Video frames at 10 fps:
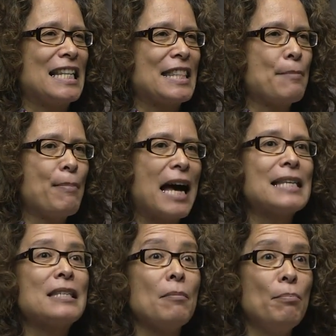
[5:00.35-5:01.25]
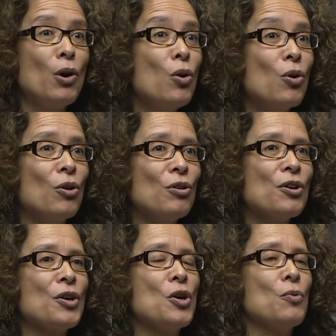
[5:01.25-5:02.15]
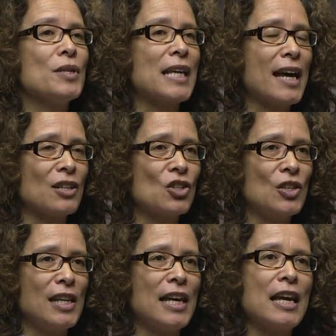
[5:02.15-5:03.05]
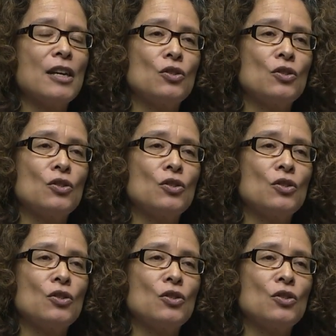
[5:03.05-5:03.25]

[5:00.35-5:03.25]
the passeport was actually a